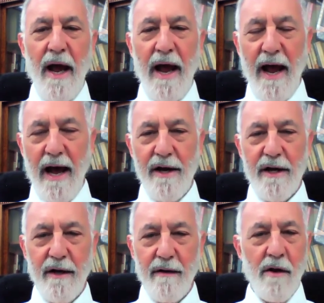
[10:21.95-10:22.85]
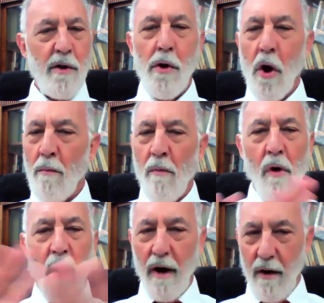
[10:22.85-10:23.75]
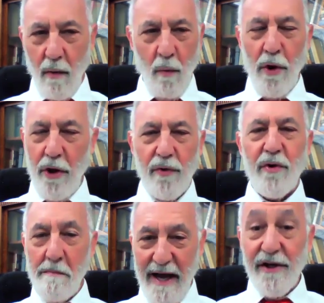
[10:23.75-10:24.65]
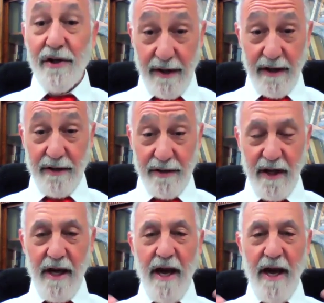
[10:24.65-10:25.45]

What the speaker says: and no more were you to mention this.